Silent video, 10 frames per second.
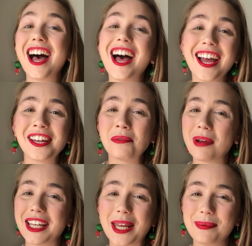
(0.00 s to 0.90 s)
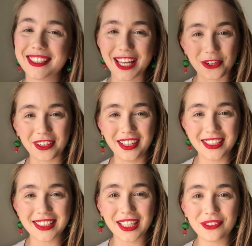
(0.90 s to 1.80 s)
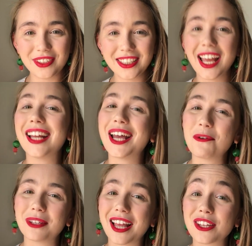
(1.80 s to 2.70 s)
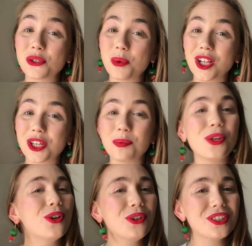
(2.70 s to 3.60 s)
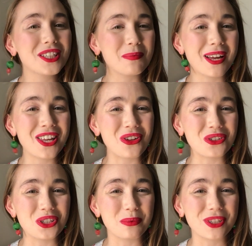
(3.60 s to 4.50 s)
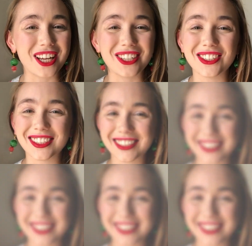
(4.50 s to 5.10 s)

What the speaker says: Hi, my name is Katarina Sullivan and I would like to welcome you to my YouTube channel.